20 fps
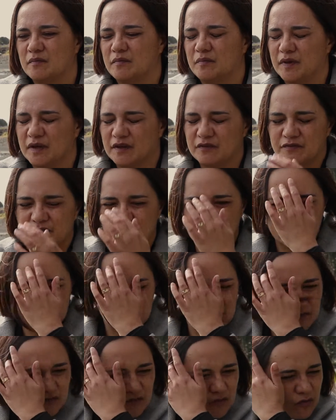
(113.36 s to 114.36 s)

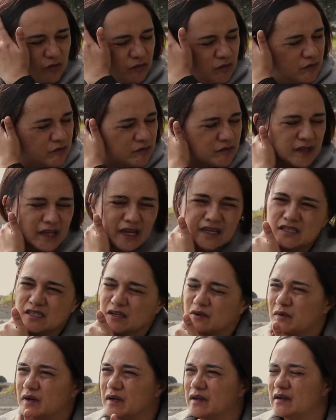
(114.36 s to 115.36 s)
benefits for Ngāti
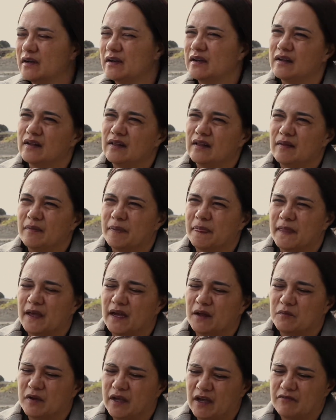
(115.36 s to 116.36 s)
Awa,
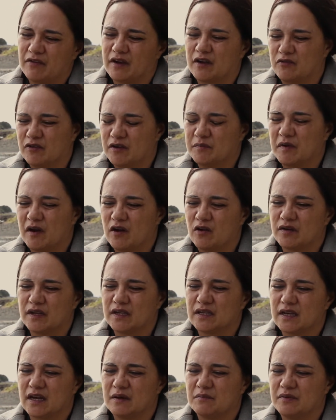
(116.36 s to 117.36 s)
and we have a group holding
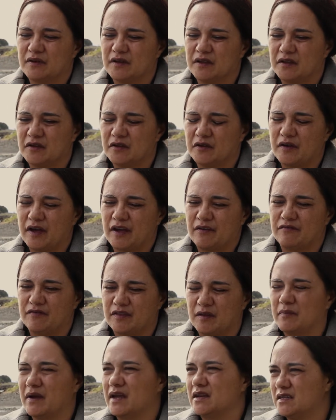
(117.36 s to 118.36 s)
company who have
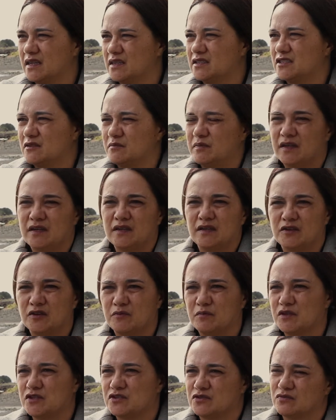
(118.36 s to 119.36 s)
the mandate to be
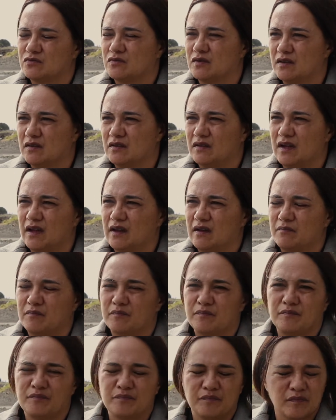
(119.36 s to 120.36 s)
commercial
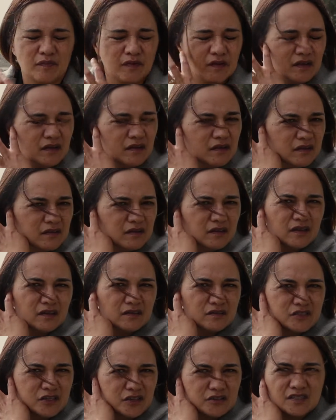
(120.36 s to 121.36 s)

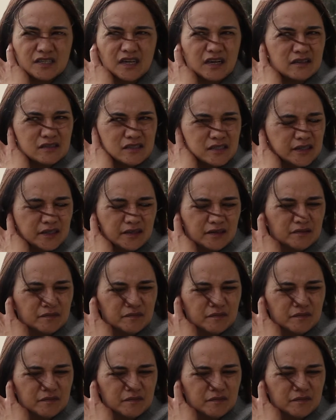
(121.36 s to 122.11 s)
in totality.